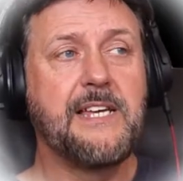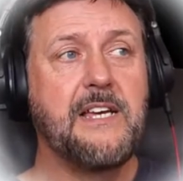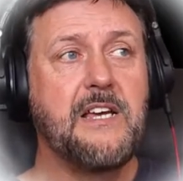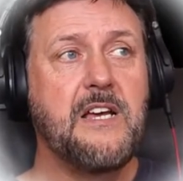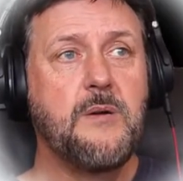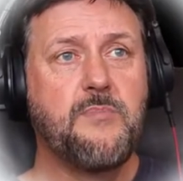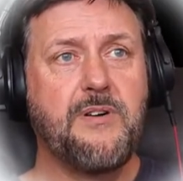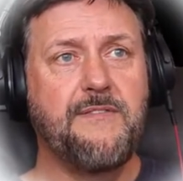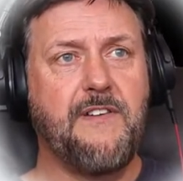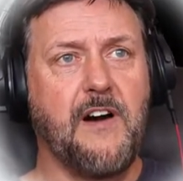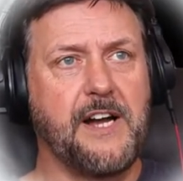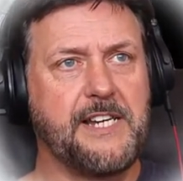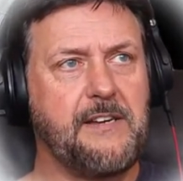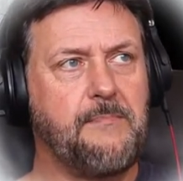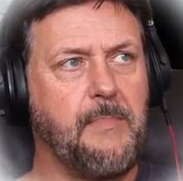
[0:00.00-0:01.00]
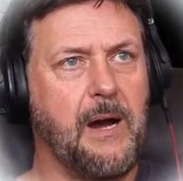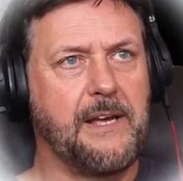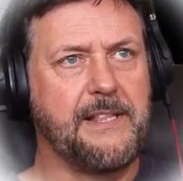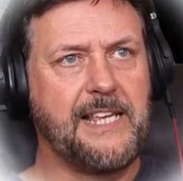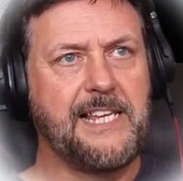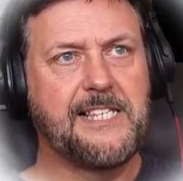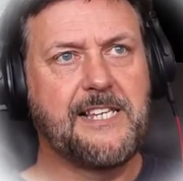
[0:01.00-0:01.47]
provided by
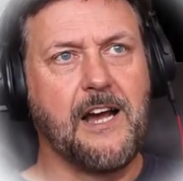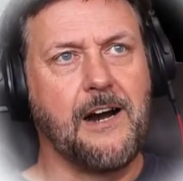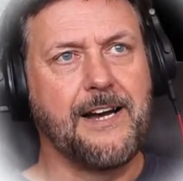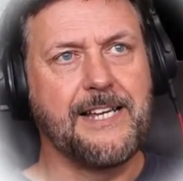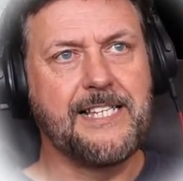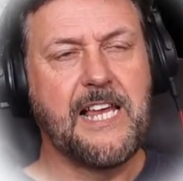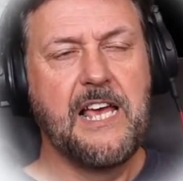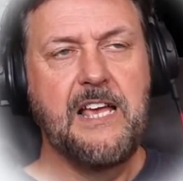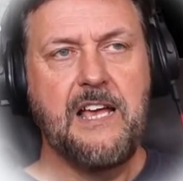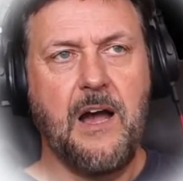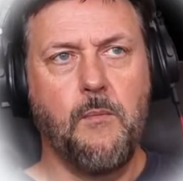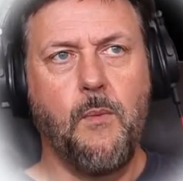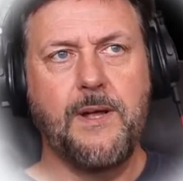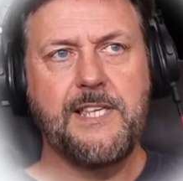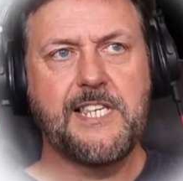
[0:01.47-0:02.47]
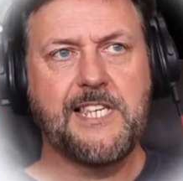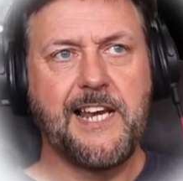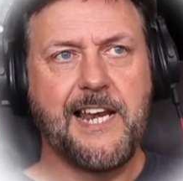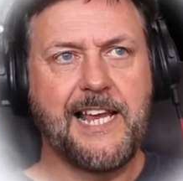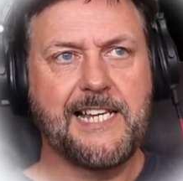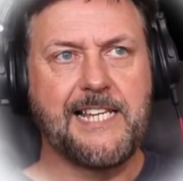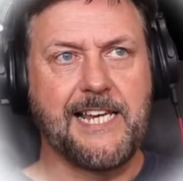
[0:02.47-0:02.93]
these guys. And once
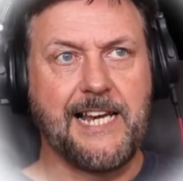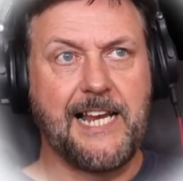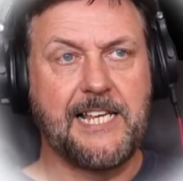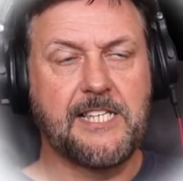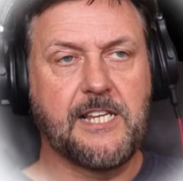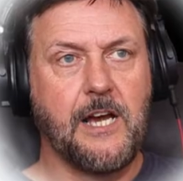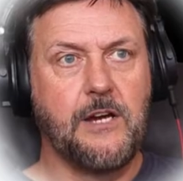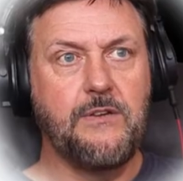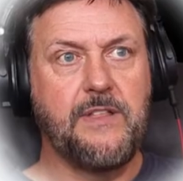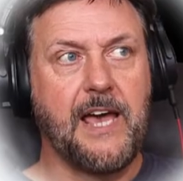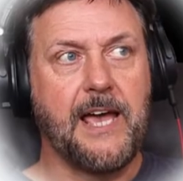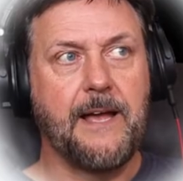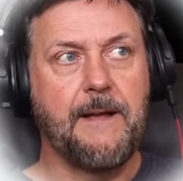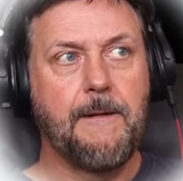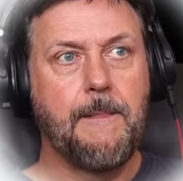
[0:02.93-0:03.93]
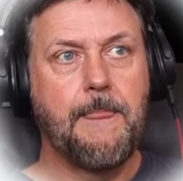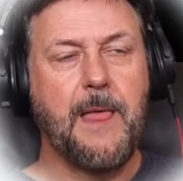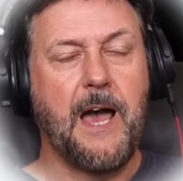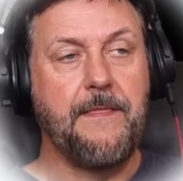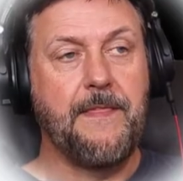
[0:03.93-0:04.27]
selected, let's go there. And now